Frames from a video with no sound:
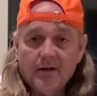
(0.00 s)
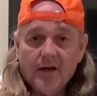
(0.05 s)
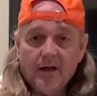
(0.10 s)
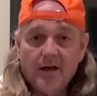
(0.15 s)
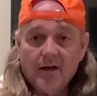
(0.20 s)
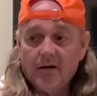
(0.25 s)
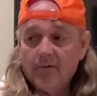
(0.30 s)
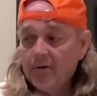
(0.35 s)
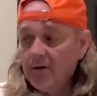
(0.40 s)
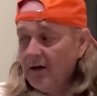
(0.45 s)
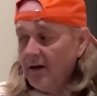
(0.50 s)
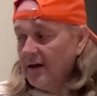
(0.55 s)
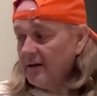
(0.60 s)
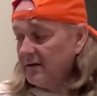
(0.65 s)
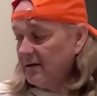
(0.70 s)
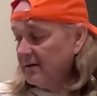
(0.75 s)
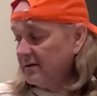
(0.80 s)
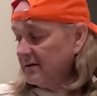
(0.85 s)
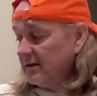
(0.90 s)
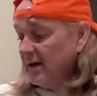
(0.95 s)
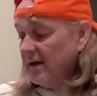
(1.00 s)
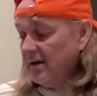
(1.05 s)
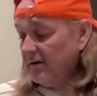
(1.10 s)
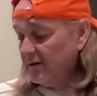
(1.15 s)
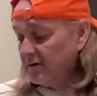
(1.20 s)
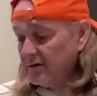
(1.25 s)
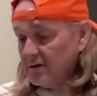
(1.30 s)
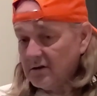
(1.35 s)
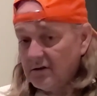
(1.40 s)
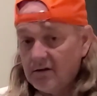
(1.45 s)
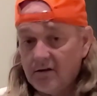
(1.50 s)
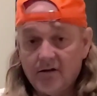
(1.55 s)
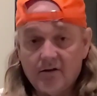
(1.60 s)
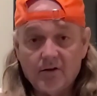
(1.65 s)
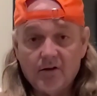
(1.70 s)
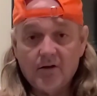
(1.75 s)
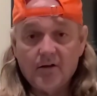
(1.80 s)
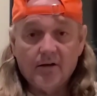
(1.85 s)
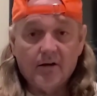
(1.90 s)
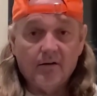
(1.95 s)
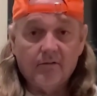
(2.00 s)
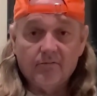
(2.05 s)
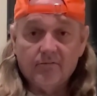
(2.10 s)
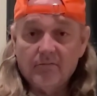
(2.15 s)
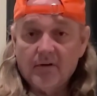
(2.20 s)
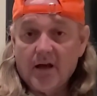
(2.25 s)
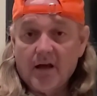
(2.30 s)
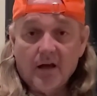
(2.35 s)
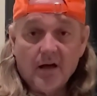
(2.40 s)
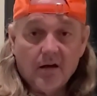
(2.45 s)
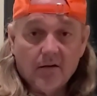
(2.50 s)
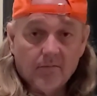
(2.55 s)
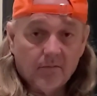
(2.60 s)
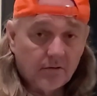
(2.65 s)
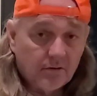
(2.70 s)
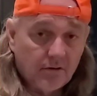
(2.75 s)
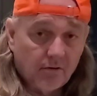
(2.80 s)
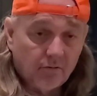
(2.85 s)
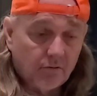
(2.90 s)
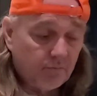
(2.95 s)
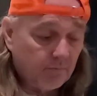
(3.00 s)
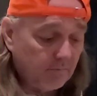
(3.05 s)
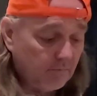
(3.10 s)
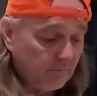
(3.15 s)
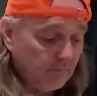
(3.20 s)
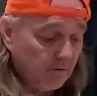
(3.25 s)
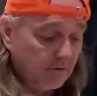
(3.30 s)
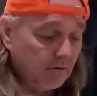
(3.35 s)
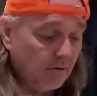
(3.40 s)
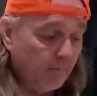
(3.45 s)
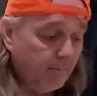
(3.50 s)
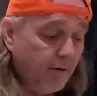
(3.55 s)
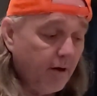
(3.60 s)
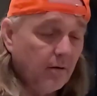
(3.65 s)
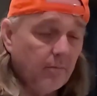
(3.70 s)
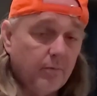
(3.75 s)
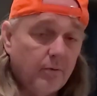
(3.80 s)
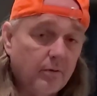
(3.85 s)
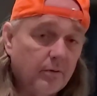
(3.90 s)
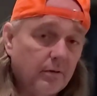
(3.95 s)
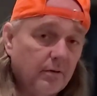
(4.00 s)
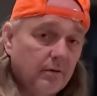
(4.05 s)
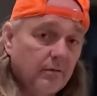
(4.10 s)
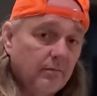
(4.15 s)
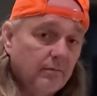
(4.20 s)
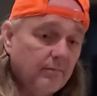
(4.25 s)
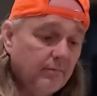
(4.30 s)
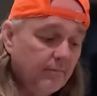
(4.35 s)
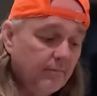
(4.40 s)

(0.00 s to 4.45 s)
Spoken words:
And I really like this sound. It's just a guitar and amp. There's no pedal board.